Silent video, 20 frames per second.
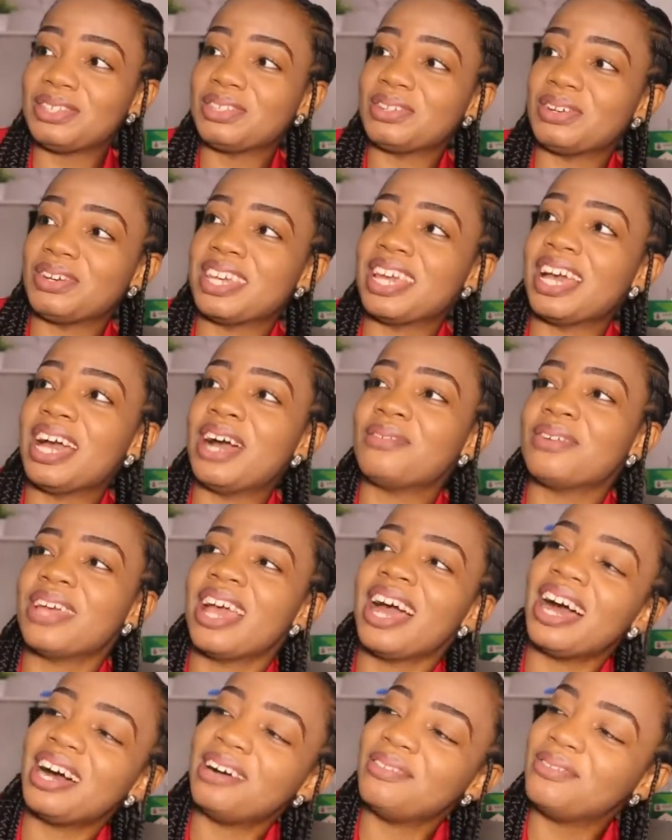so yeah, we
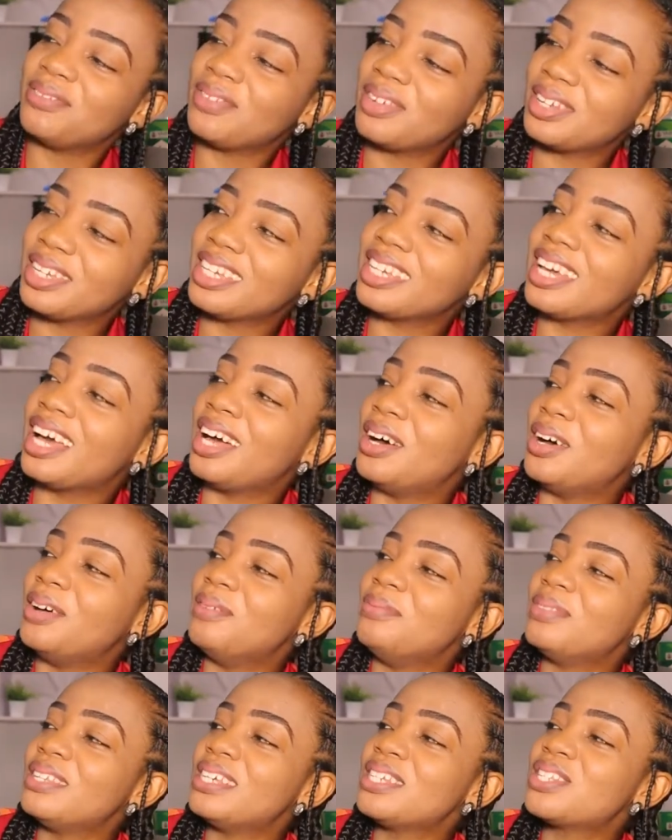have
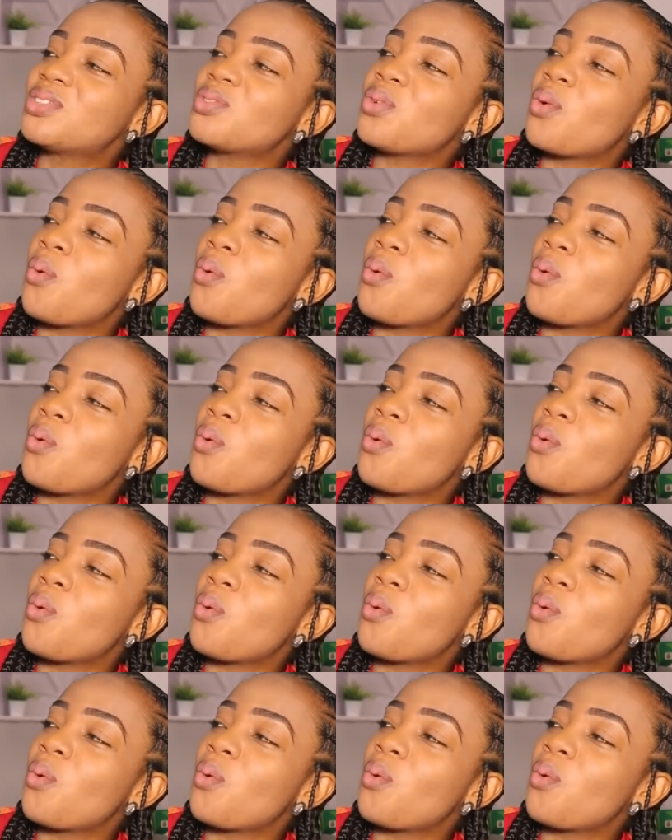um, this